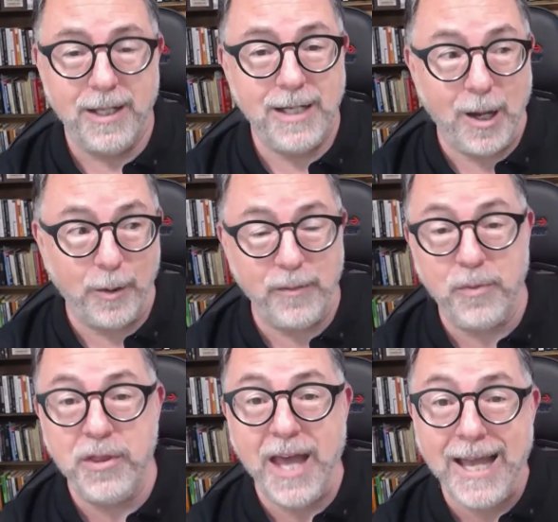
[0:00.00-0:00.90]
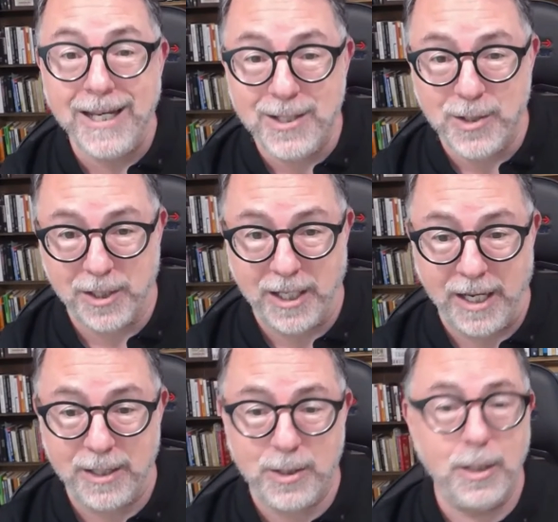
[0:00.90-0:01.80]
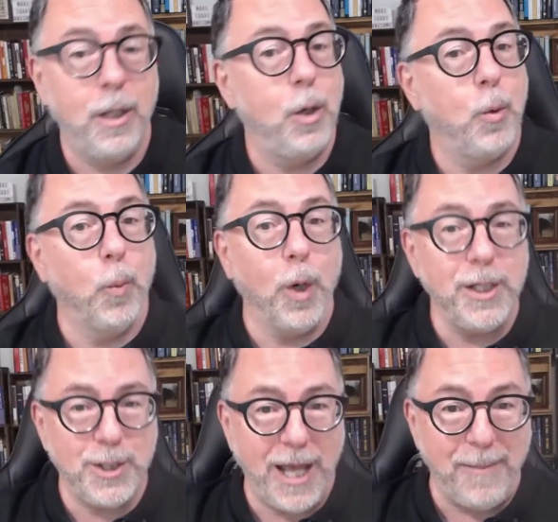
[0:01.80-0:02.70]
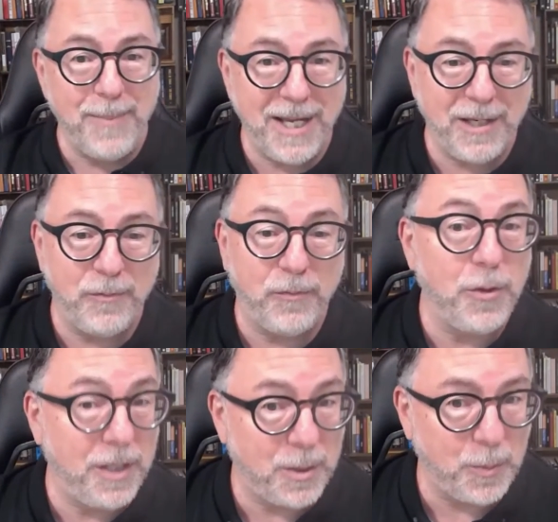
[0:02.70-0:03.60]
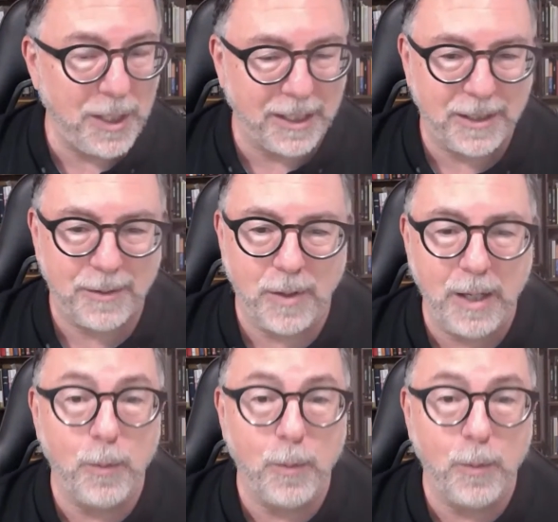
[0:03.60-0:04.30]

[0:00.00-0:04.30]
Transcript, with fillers: Now, if that is the case, what does that mean for this week, right?